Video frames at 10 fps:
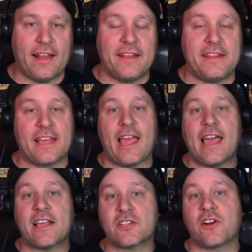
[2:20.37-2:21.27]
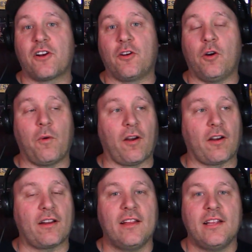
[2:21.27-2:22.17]
And the external
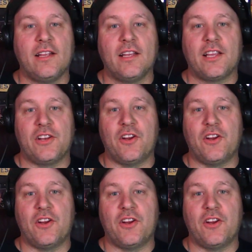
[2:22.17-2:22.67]
work, you